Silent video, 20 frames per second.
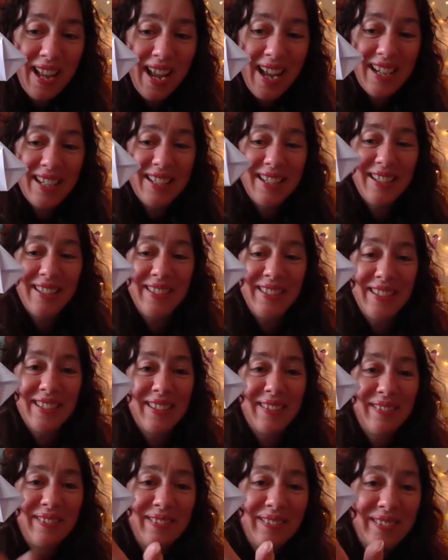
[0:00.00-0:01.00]

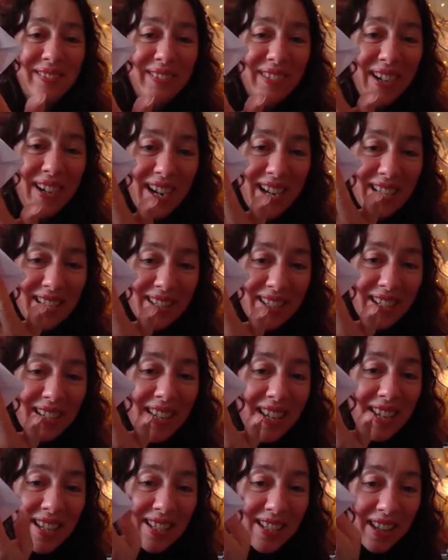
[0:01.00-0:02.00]
Excellent. Right.
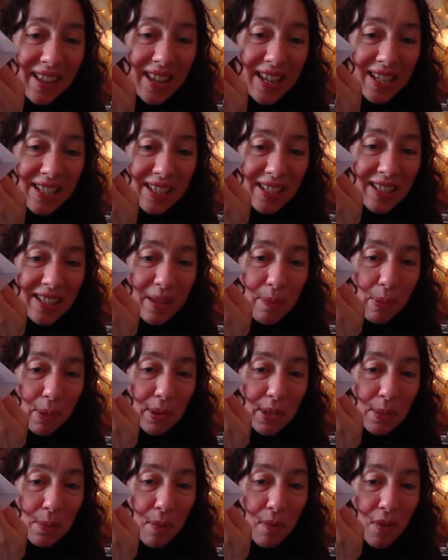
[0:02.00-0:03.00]
So this is the
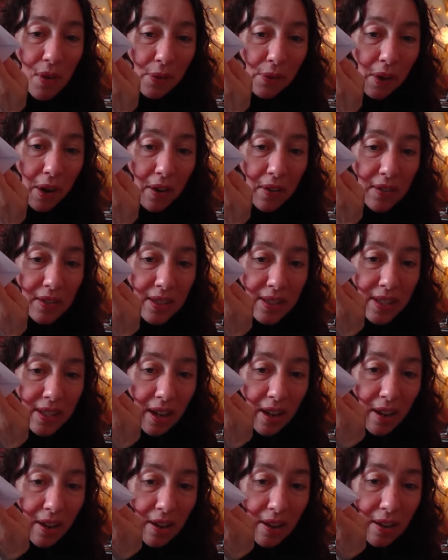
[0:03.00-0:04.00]
bottom of your rose. So
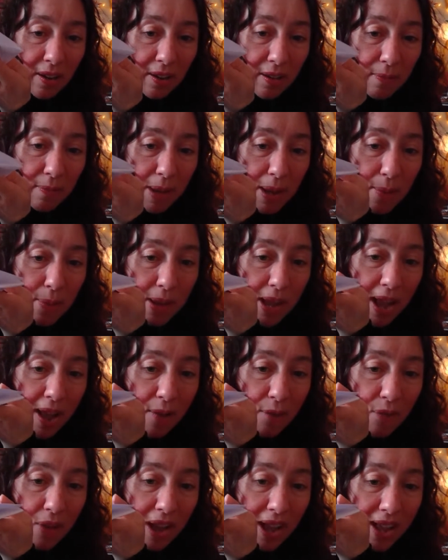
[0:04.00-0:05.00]
maybe
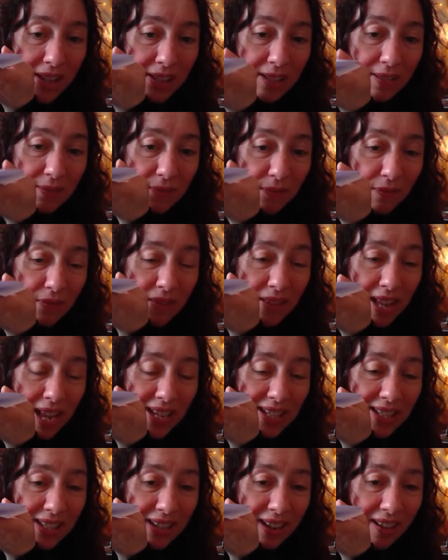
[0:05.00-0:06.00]
have that as
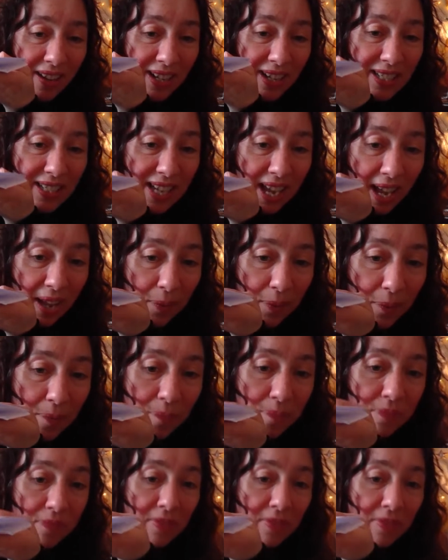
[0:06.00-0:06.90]
that's lying down